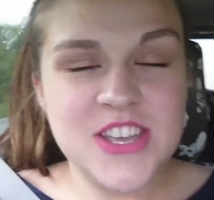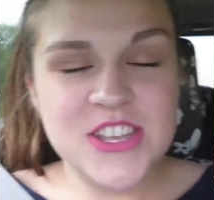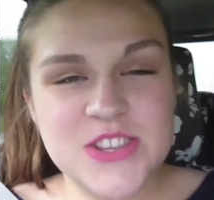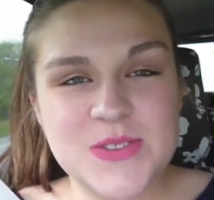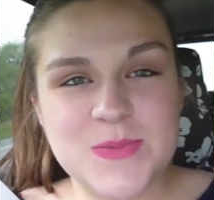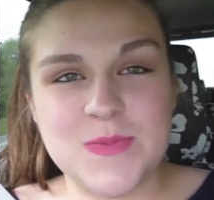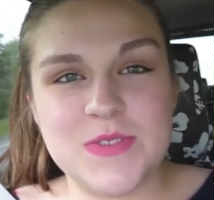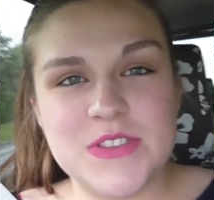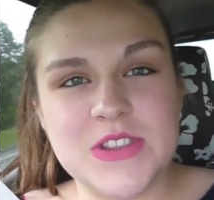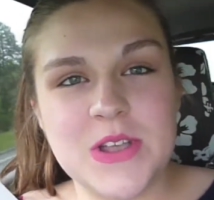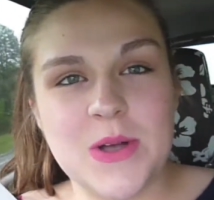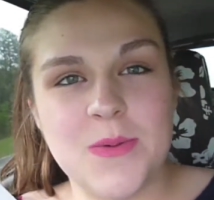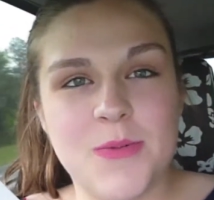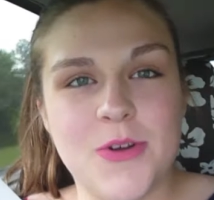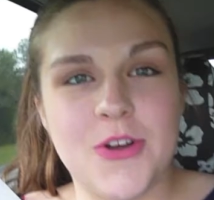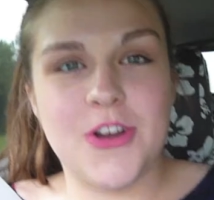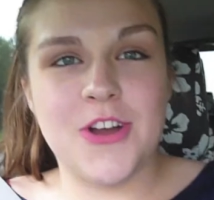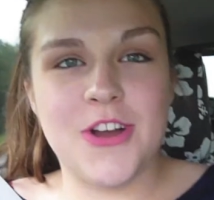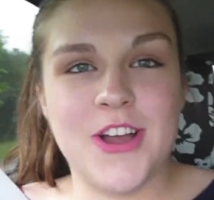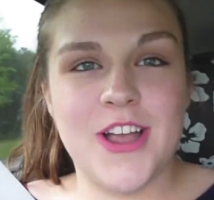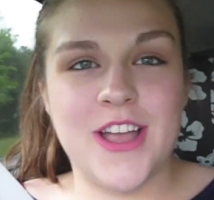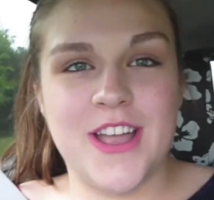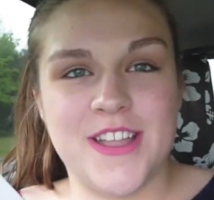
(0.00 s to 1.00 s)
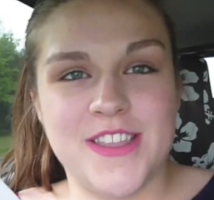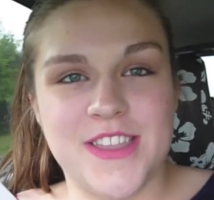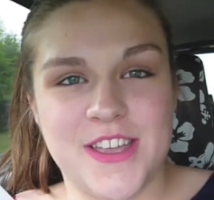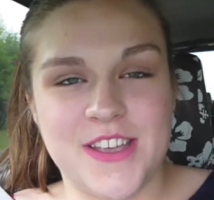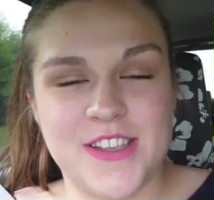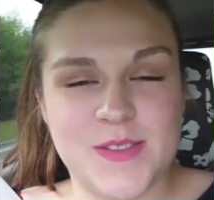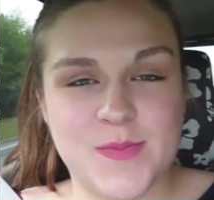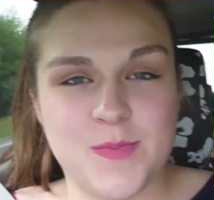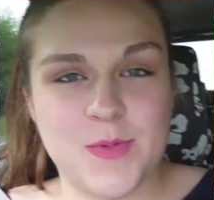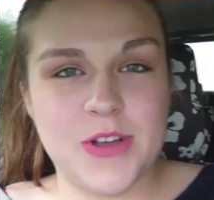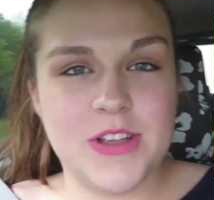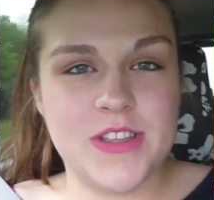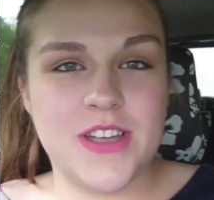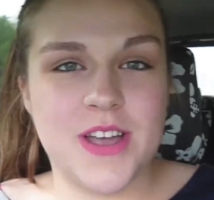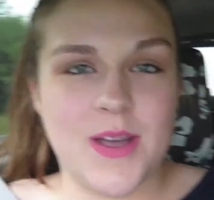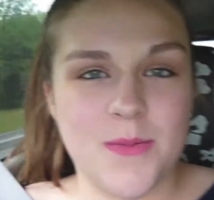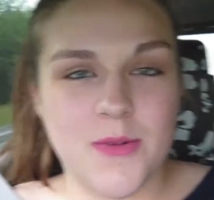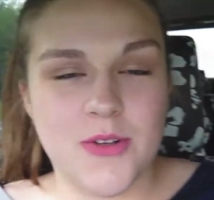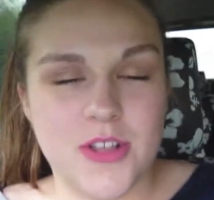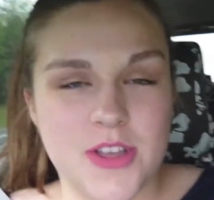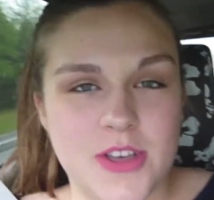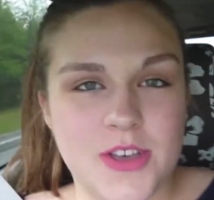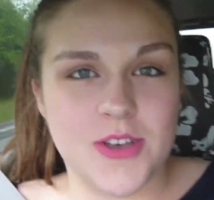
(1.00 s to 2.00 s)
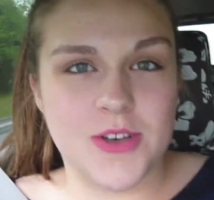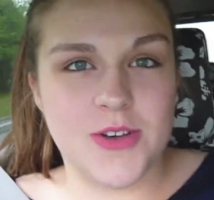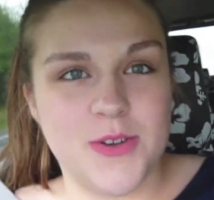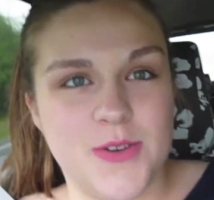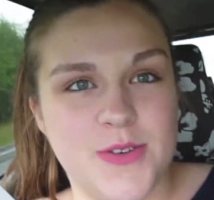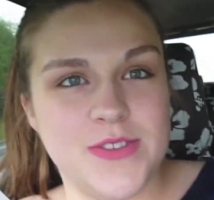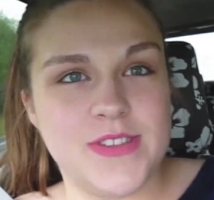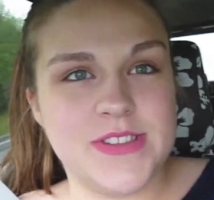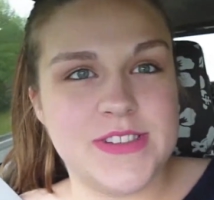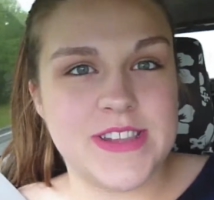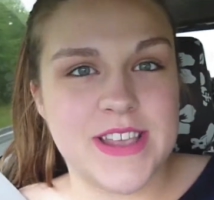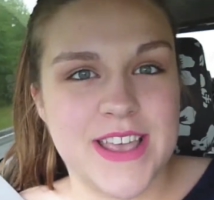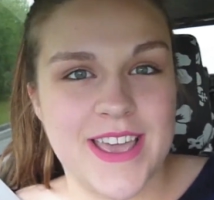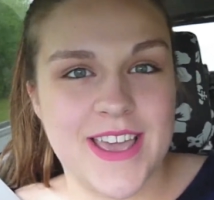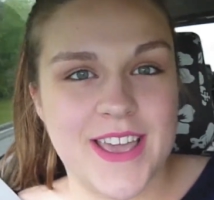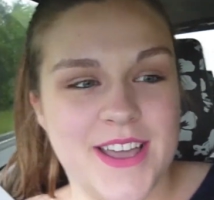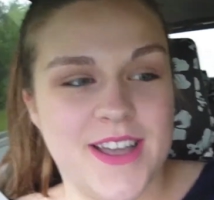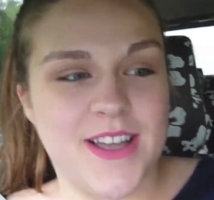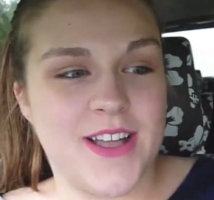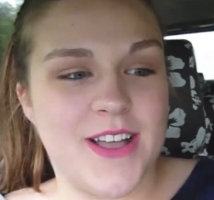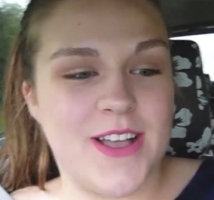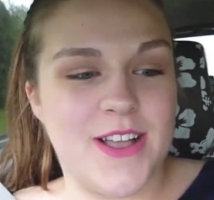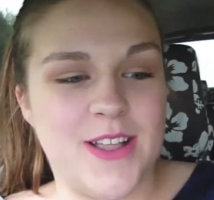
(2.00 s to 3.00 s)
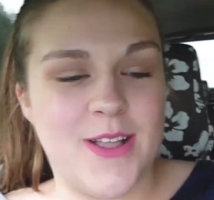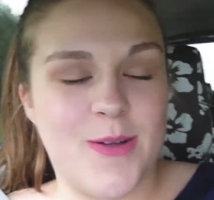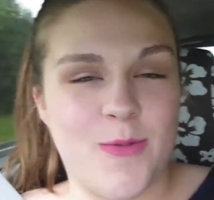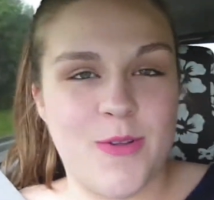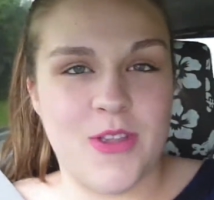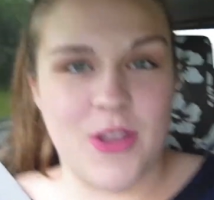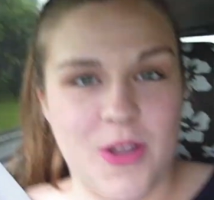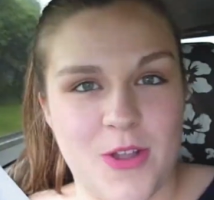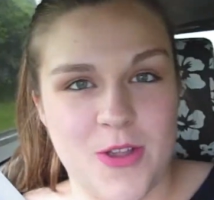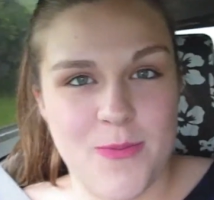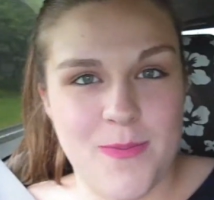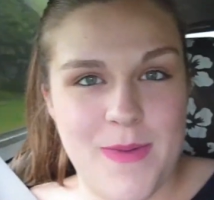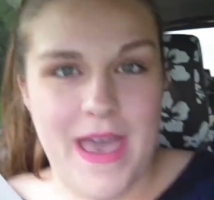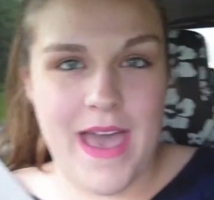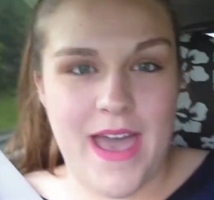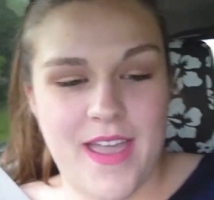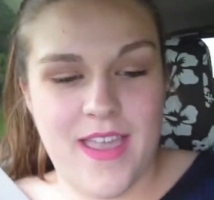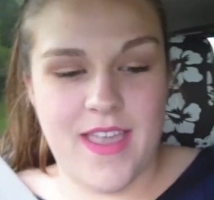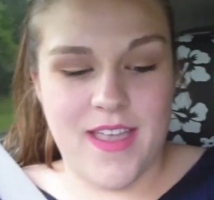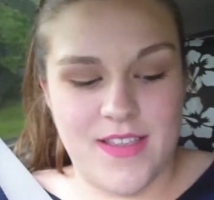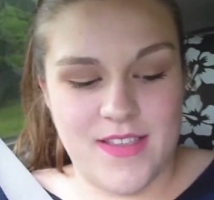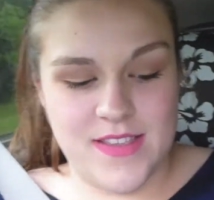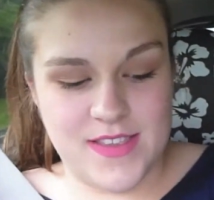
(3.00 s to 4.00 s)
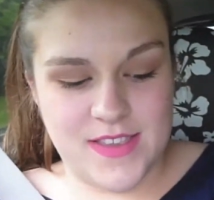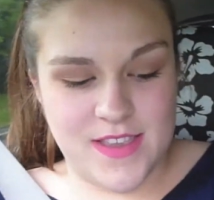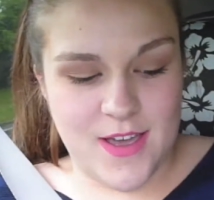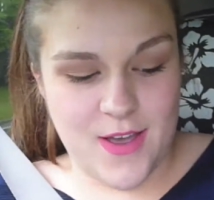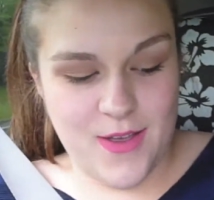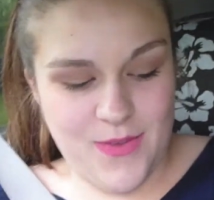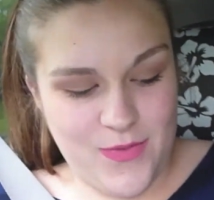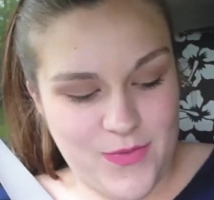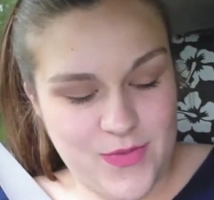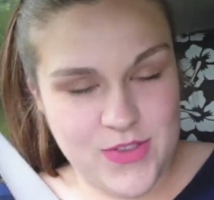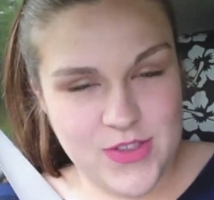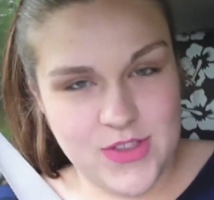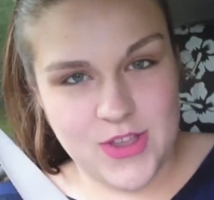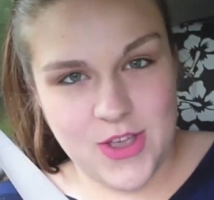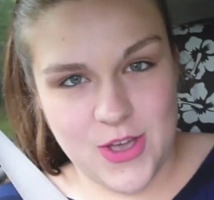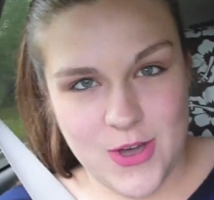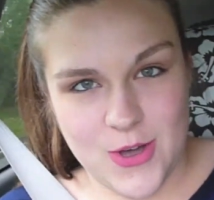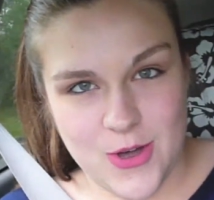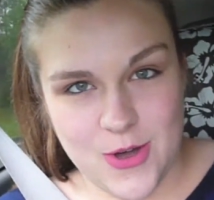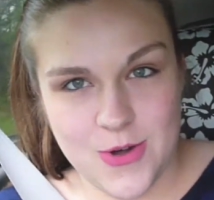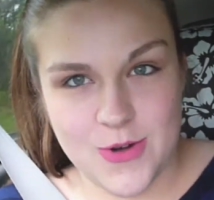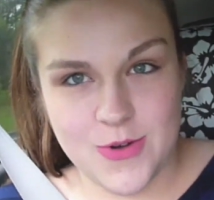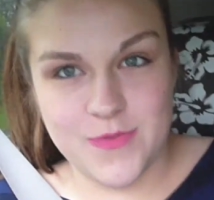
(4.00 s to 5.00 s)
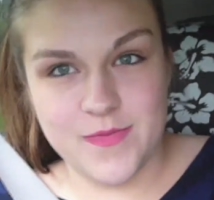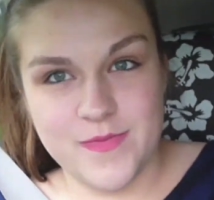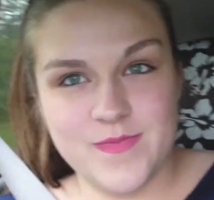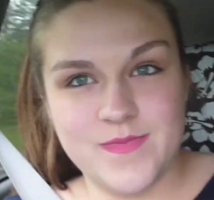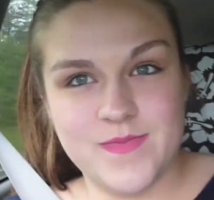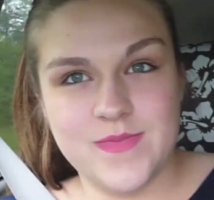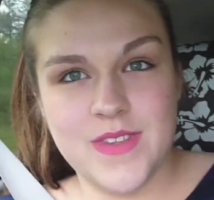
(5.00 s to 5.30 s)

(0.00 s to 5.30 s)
some summer and like springtime clothes, and I want to go to Mac and stuff. So